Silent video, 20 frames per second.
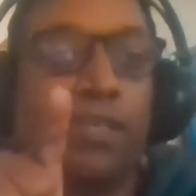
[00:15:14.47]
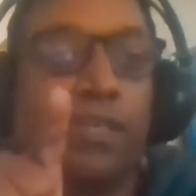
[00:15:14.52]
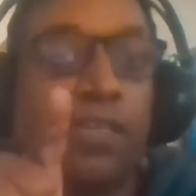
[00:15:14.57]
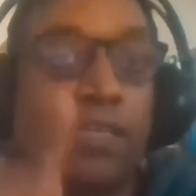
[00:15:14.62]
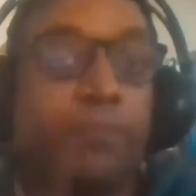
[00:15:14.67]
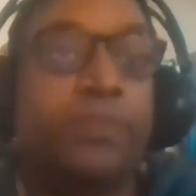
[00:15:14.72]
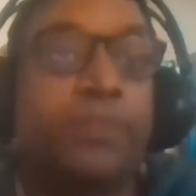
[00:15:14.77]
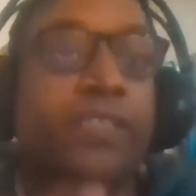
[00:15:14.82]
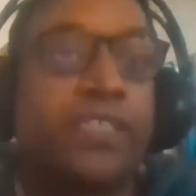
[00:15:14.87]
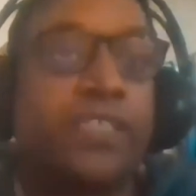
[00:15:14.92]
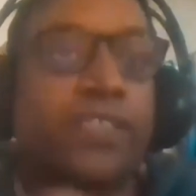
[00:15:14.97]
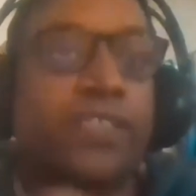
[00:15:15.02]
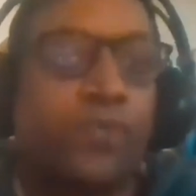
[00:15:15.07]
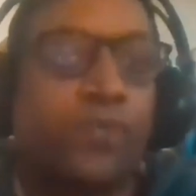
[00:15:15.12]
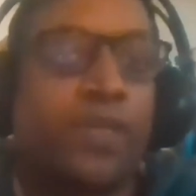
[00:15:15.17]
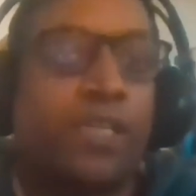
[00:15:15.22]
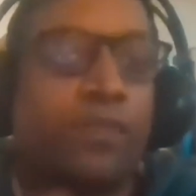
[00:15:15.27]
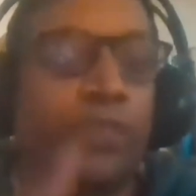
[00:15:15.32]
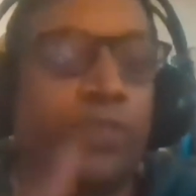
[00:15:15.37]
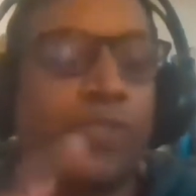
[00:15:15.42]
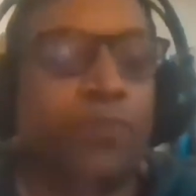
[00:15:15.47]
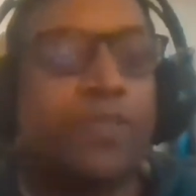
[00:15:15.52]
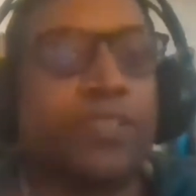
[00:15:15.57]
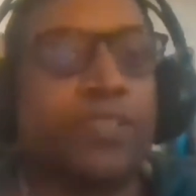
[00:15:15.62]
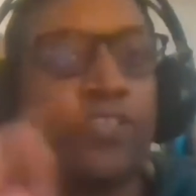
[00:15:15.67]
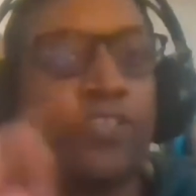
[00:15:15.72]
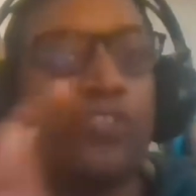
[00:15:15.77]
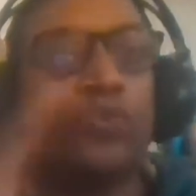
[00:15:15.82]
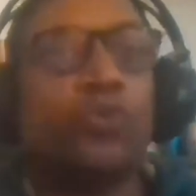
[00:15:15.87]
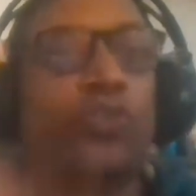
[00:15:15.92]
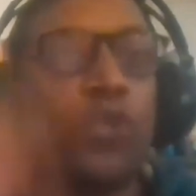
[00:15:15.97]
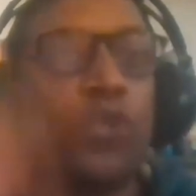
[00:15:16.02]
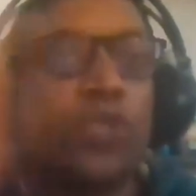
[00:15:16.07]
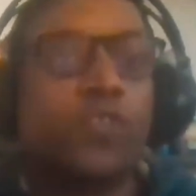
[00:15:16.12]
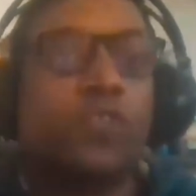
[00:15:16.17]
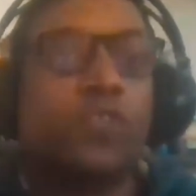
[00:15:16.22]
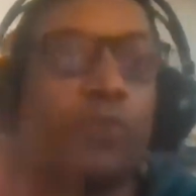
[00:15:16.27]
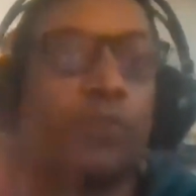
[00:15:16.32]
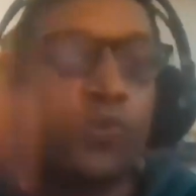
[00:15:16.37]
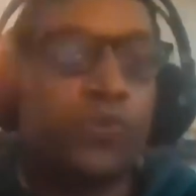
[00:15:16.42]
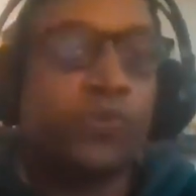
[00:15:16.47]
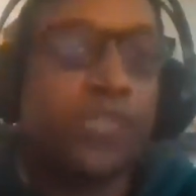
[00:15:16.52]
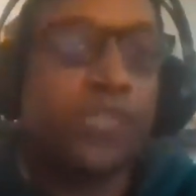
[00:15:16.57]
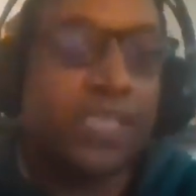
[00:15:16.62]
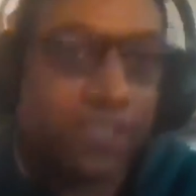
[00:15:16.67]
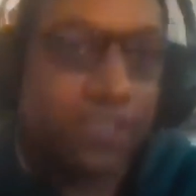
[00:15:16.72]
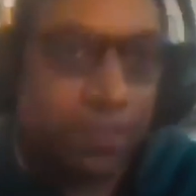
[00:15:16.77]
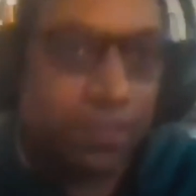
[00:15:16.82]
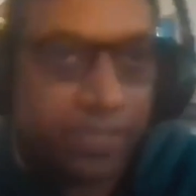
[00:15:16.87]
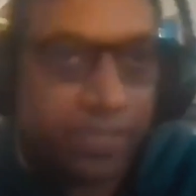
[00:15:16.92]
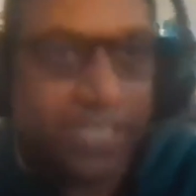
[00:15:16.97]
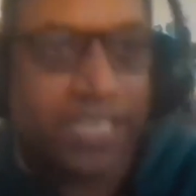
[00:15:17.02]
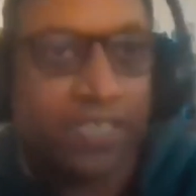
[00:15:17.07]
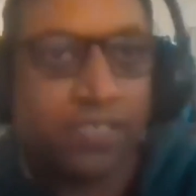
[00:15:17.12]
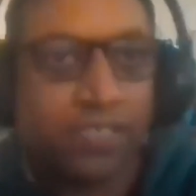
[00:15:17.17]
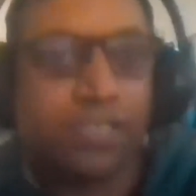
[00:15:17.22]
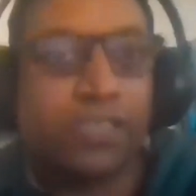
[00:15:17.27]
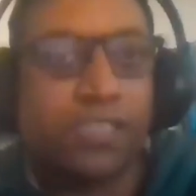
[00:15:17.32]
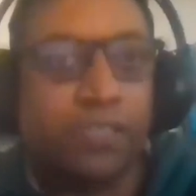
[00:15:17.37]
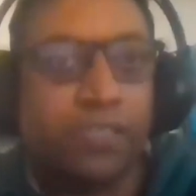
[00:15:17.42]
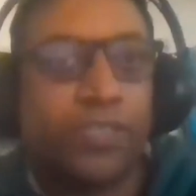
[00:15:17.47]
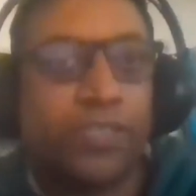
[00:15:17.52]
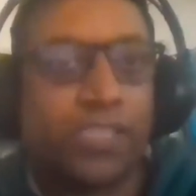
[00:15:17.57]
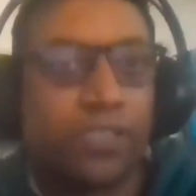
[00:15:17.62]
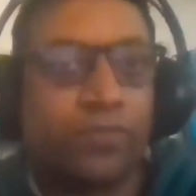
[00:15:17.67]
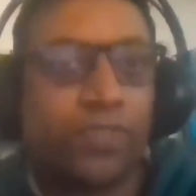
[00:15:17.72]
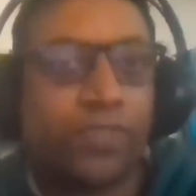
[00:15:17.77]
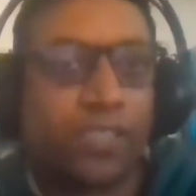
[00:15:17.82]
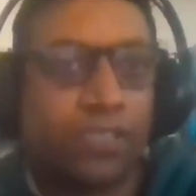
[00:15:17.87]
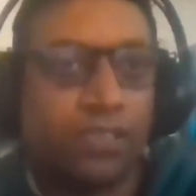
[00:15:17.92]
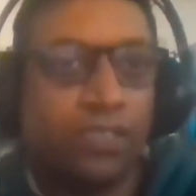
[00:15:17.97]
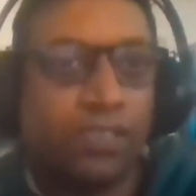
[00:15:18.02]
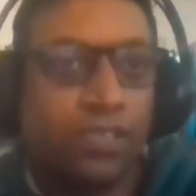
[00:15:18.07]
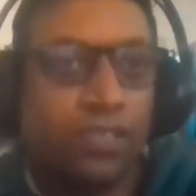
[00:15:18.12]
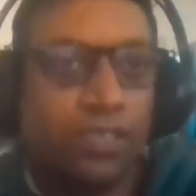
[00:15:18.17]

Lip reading: liberty as well, which means that you are not supposed to take somebody else's liberty away.